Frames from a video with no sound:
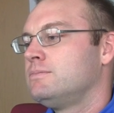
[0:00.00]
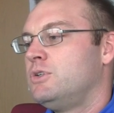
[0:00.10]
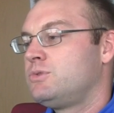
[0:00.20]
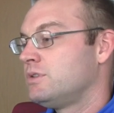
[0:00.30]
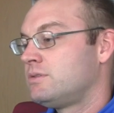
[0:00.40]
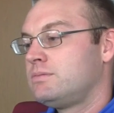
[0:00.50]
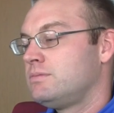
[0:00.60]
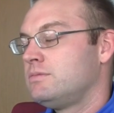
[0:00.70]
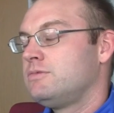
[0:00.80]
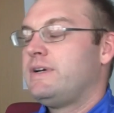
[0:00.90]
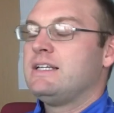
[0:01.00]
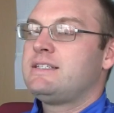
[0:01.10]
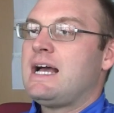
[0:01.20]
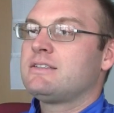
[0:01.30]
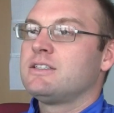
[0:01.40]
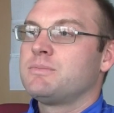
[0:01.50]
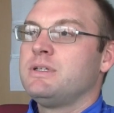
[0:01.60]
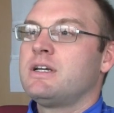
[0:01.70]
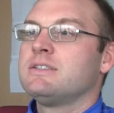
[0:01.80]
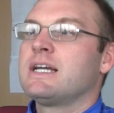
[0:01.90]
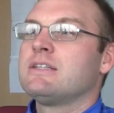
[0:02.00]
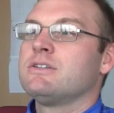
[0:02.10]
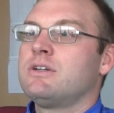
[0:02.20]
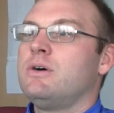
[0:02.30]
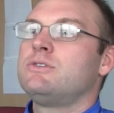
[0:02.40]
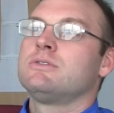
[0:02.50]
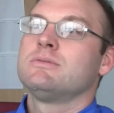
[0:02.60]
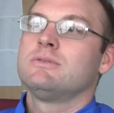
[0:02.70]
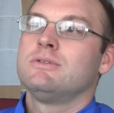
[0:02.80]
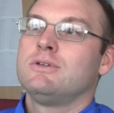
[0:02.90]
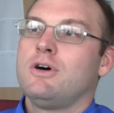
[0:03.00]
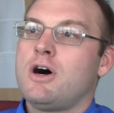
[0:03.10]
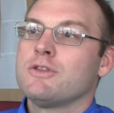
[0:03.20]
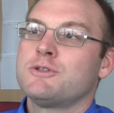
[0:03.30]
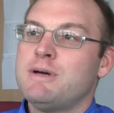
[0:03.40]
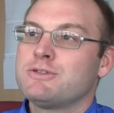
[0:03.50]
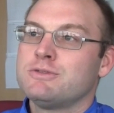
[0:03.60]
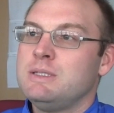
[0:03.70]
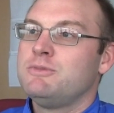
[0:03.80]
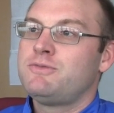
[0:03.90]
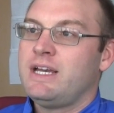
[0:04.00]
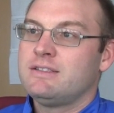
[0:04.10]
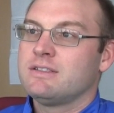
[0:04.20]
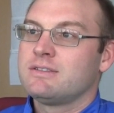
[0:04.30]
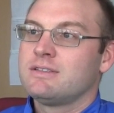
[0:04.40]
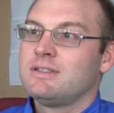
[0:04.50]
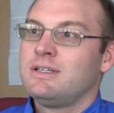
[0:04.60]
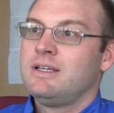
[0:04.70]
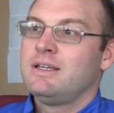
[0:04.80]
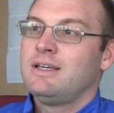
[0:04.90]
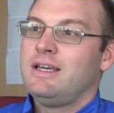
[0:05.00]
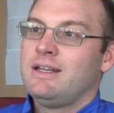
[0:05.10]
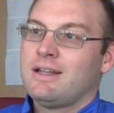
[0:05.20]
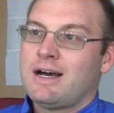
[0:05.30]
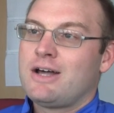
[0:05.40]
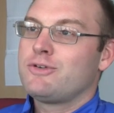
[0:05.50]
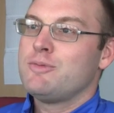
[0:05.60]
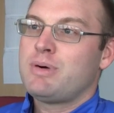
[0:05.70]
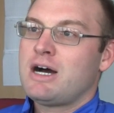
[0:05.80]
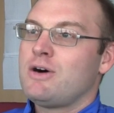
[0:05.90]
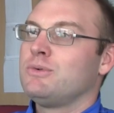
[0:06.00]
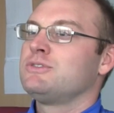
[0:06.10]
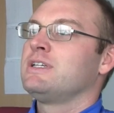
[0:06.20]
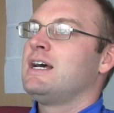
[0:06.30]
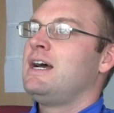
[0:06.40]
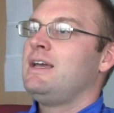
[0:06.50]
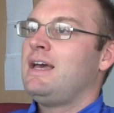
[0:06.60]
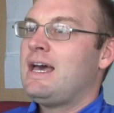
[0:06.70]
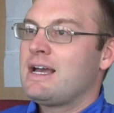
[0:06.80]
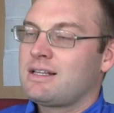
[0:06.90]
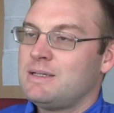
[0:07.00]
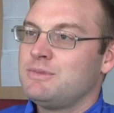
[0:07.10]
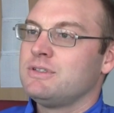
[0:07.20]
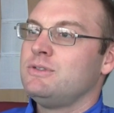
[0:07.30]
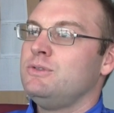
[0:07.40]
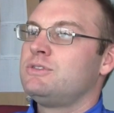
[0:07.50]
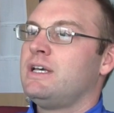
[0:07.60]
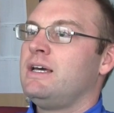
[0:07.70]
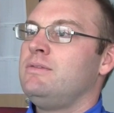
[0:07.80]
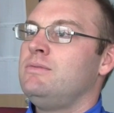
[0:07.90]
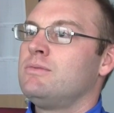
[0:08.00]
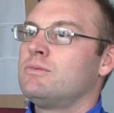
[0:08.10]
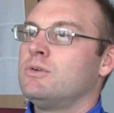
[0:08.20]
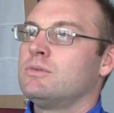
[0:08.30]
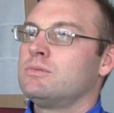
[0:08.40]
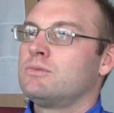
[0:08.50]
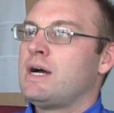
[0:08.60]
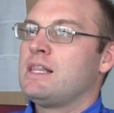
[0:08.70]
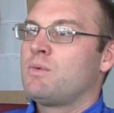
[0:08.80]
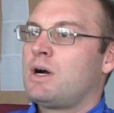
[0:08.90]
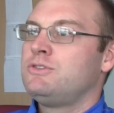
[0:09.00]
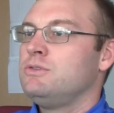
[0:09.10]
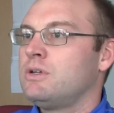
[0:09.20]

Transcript: which was fantastic because I got to coach all the special teams phases. And Andre Powell was the guy at Clemson who said, well, Riley, why don't you